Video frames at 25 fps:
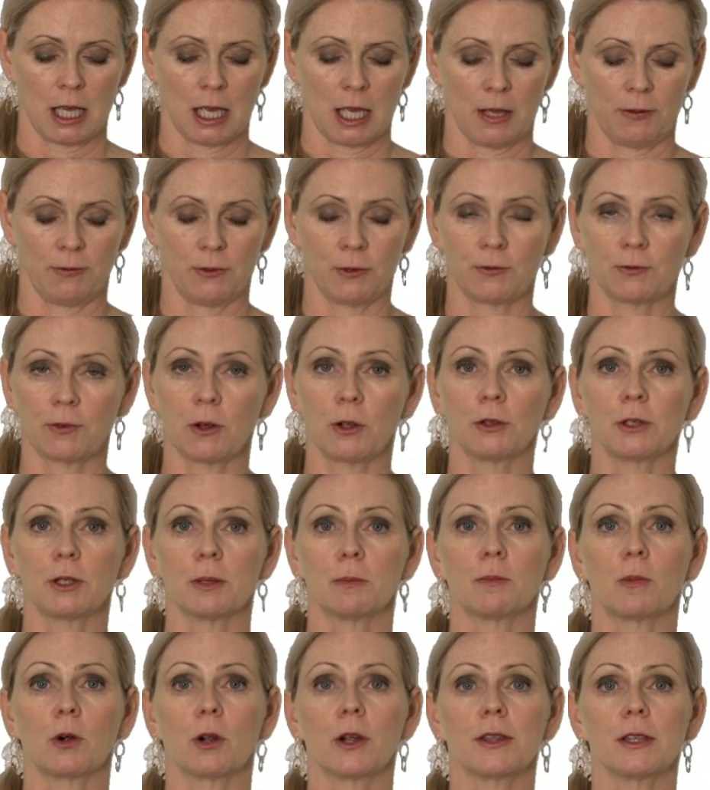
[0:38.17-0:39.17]
If you fold
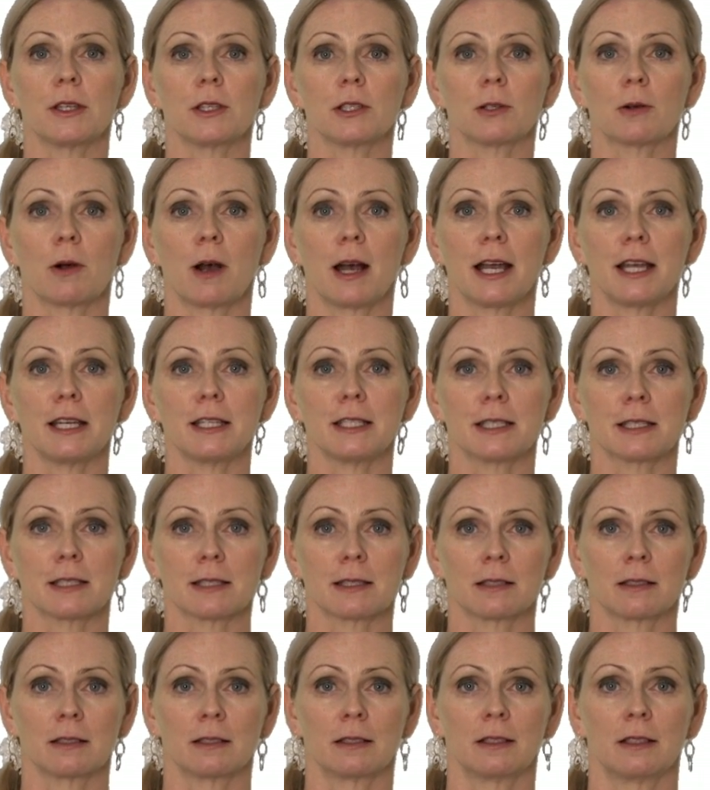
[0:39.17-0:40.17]
it more than
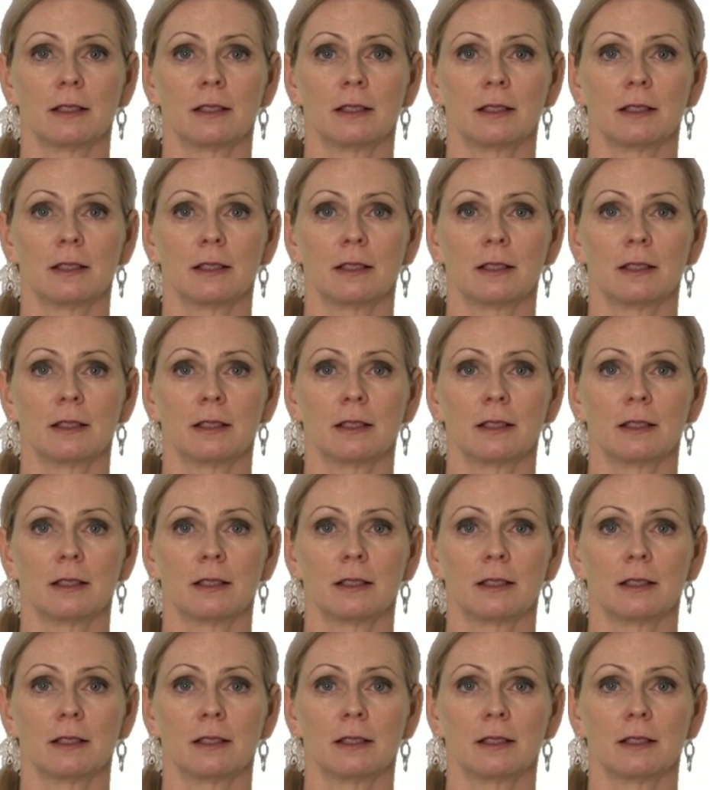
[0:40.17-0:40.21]
twice,